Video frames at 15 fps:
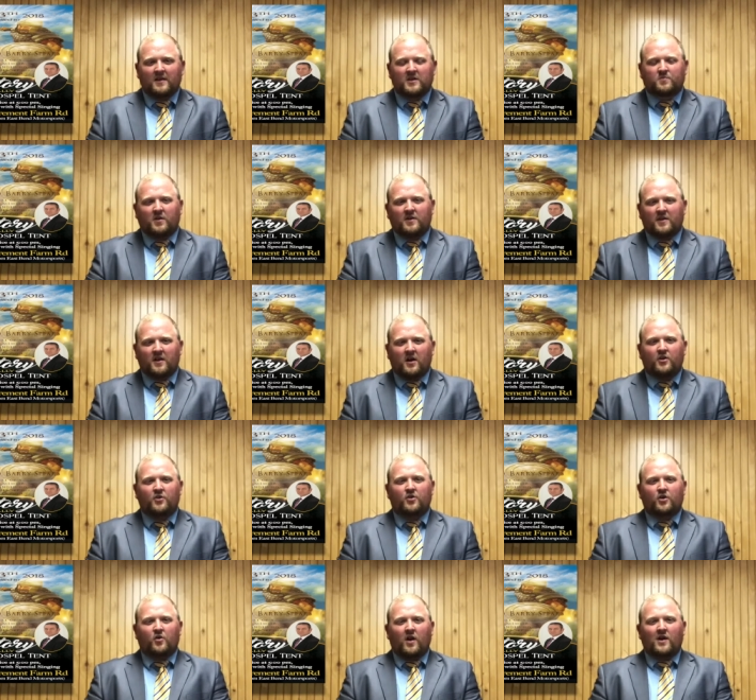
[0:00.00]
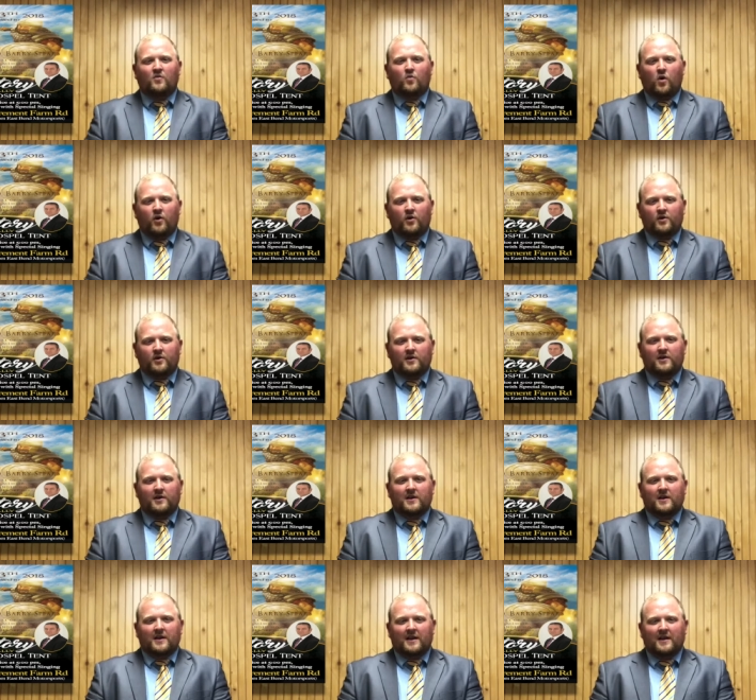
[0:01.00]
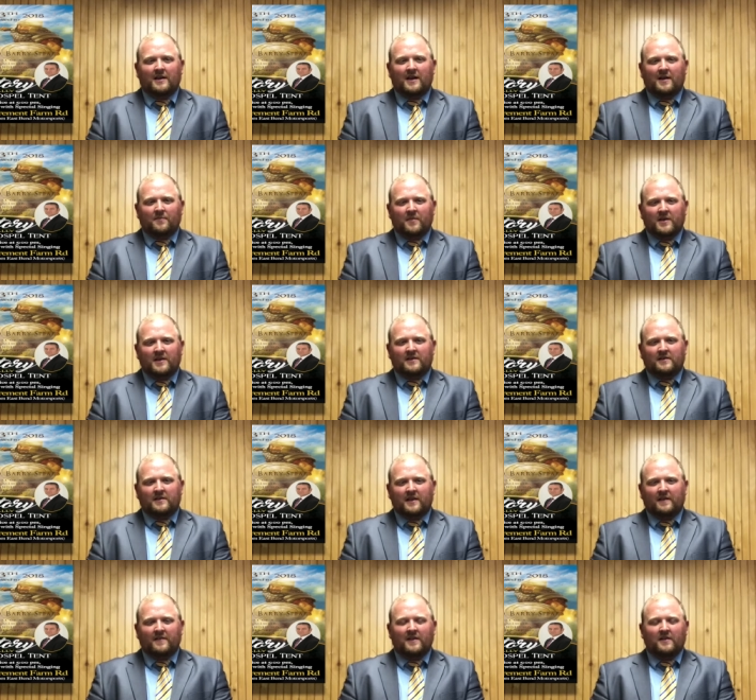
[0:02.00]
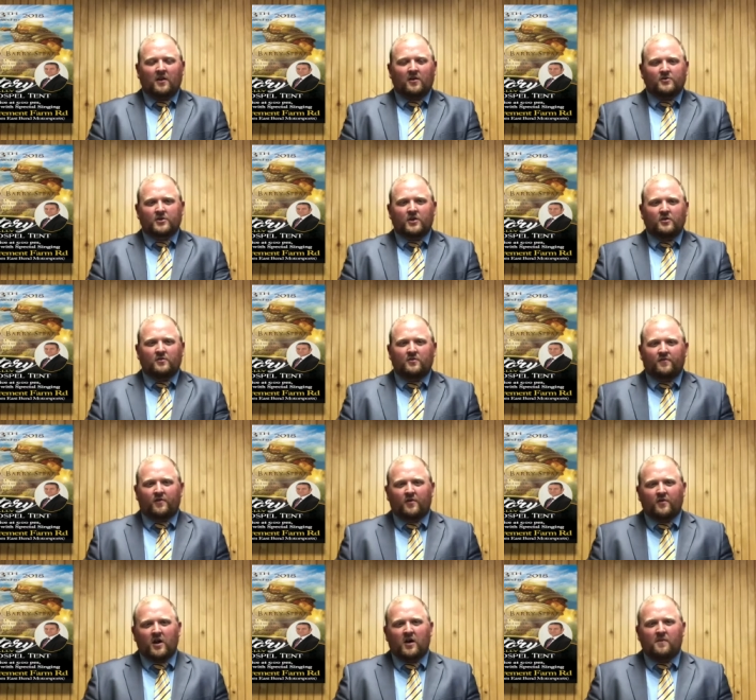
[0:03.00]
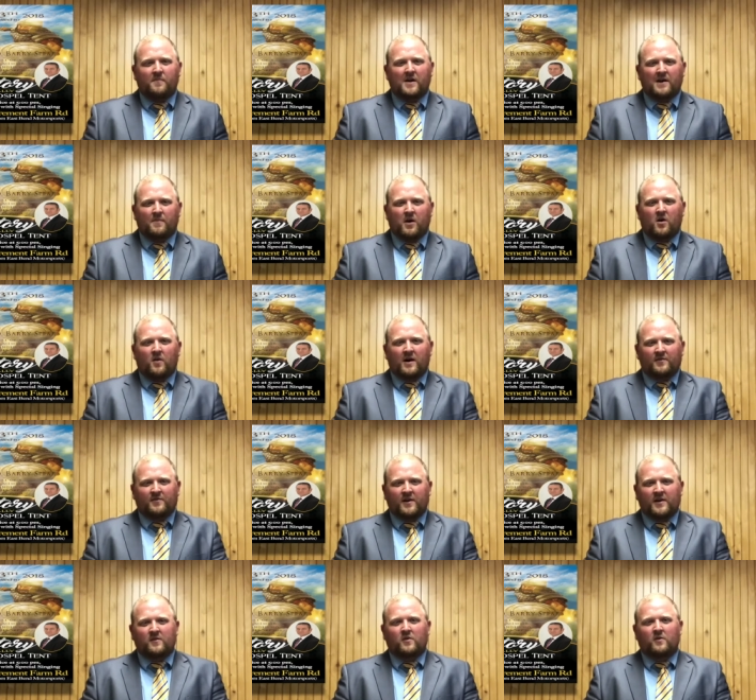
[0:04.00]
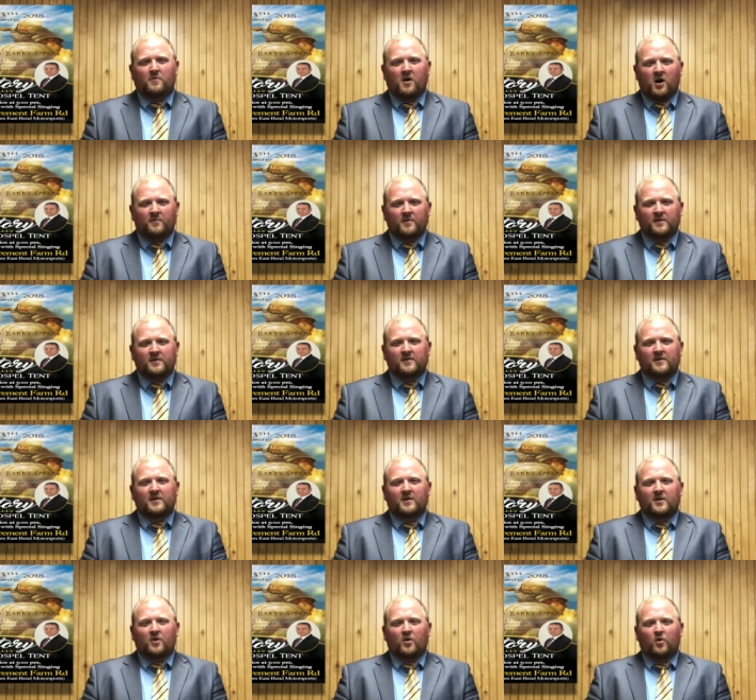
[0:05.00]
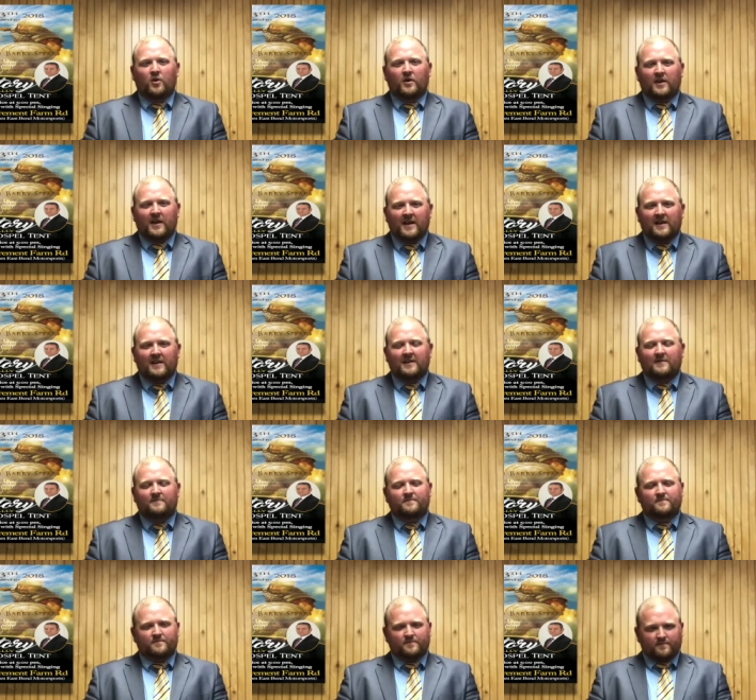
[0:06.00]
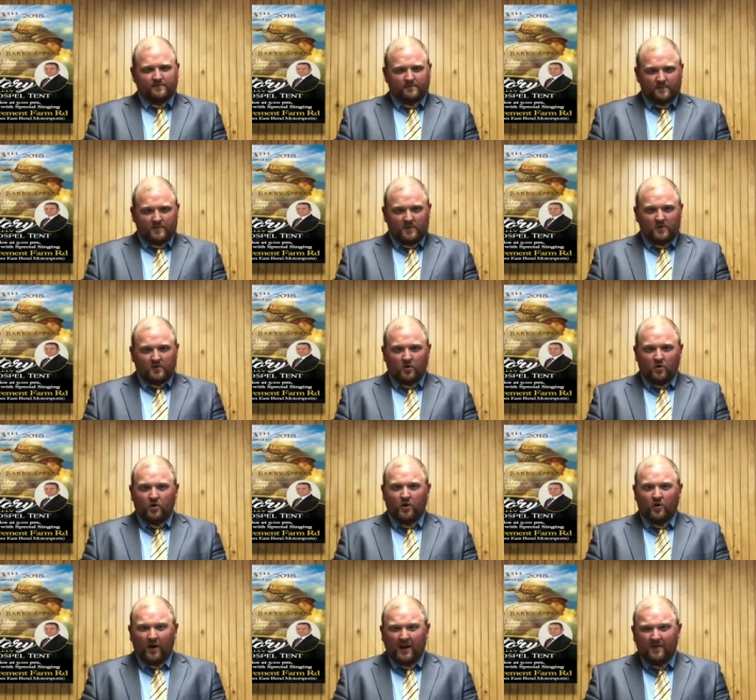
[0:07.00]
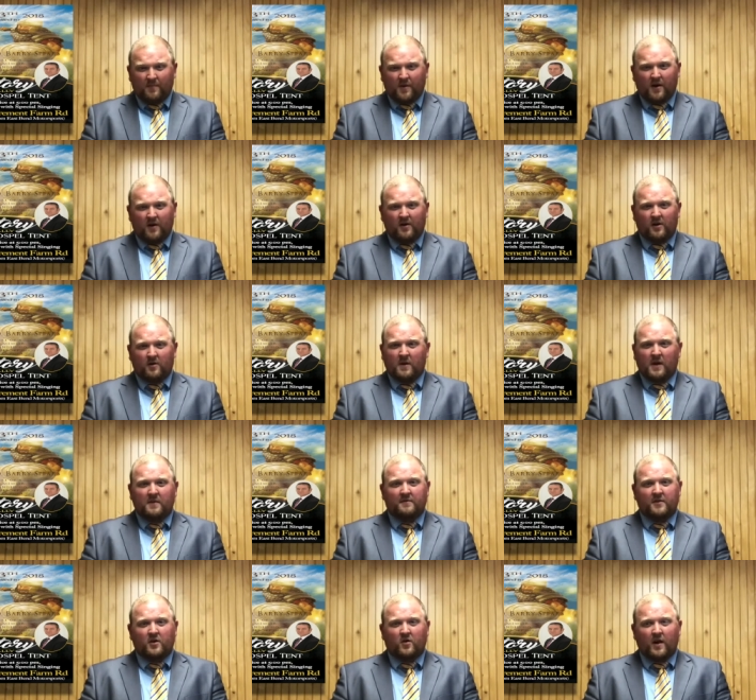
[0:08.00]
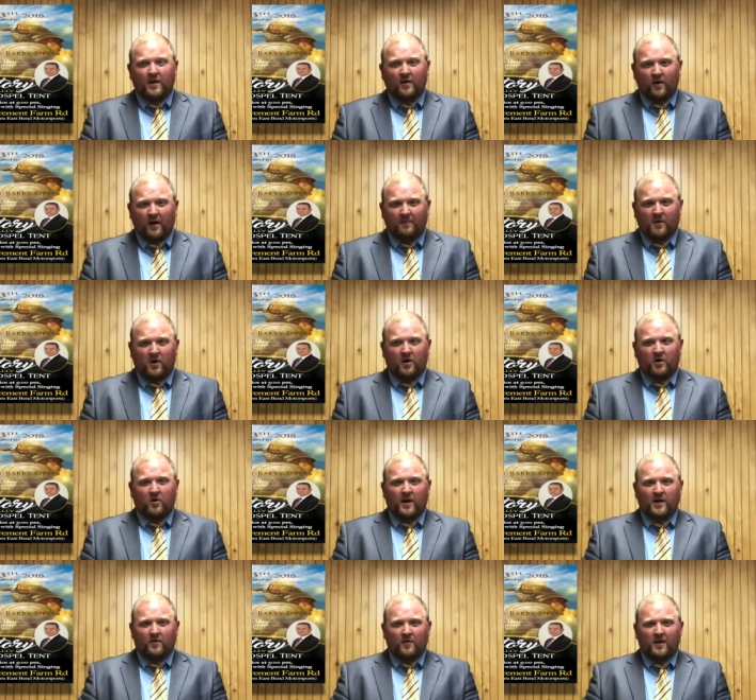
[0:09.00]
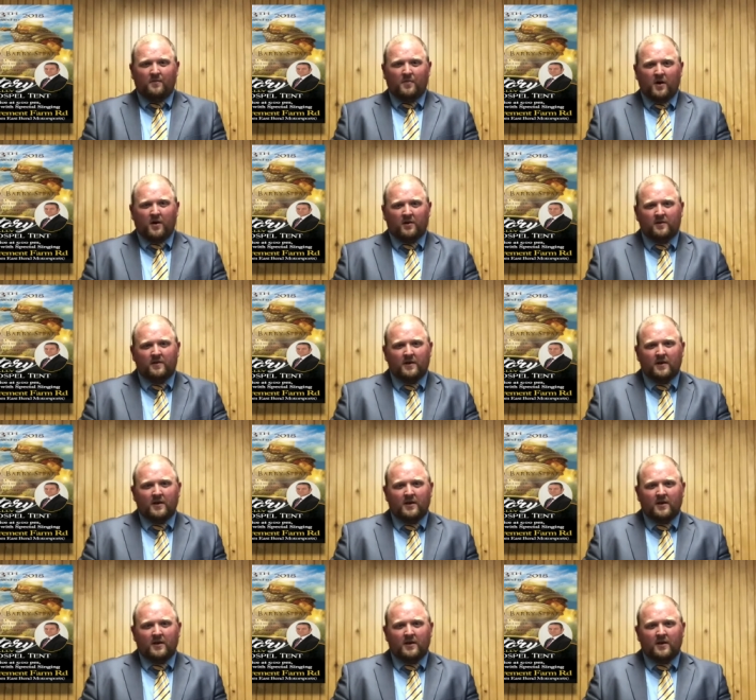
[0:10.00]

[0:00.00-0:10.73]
Let's pray that God do a great work in that meeting. And then also for a mama out there, a mama or a daddy or a grandpa, or maybe even a great-grandma and great-grandpa